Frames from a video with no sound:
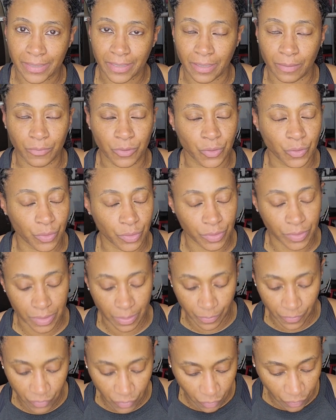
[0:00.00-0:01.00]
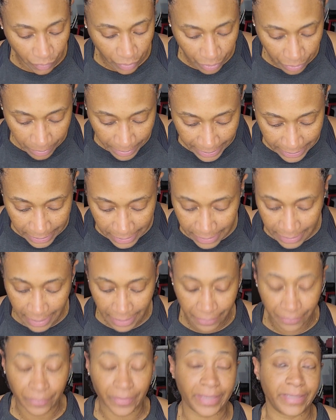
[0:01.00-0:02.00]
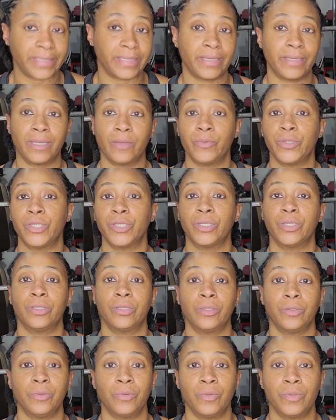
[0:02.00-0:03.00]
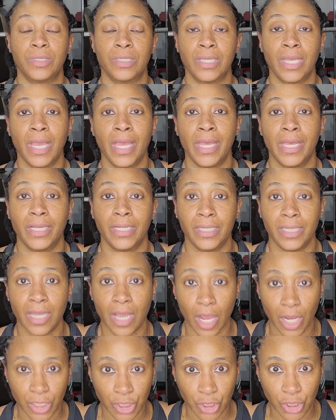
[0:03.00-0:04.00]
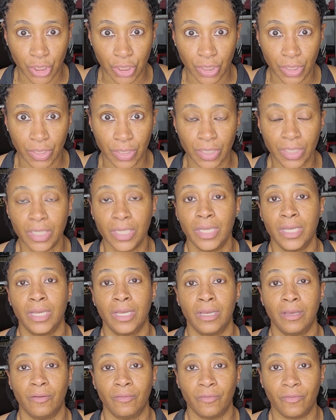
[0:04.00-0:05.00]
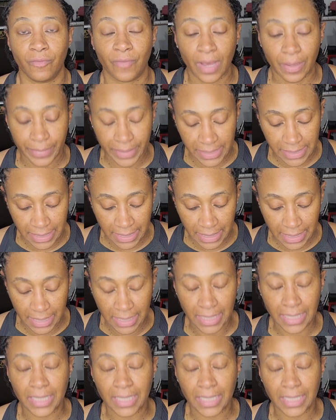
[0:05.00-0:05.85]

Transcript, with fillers: I'm sure some of you have heard about the side effects, honey, which includes nausea, vomiting.